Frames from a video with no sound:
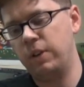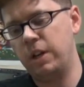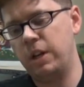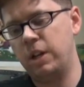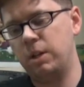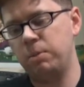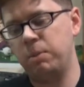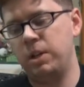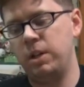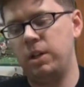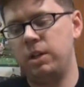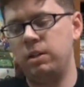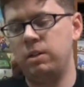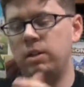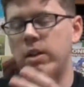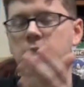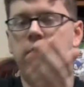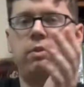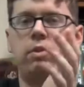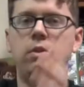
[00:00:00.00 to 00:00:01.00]

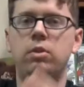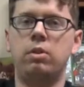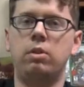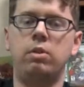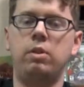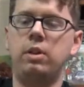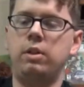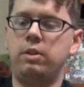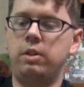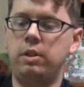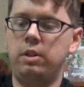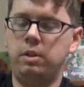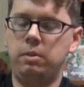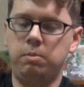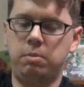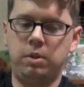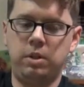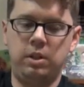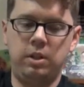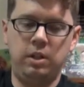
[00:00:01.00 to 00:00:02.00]
anime ever or anything,
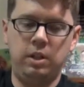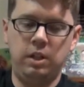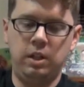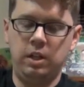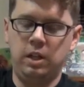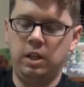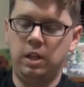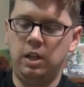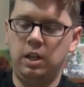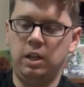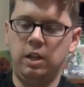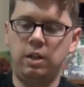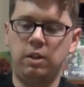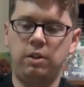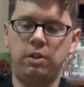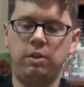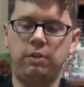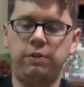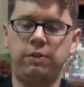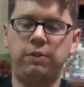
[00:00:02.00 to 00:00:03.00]
but
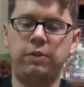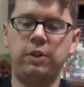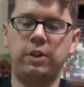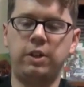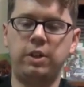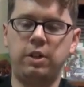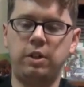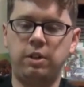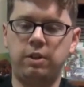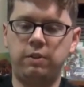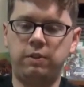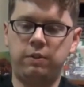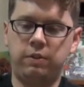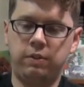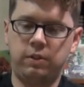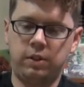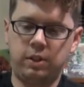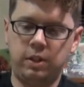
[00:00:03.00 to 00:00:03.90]
they're fun enough.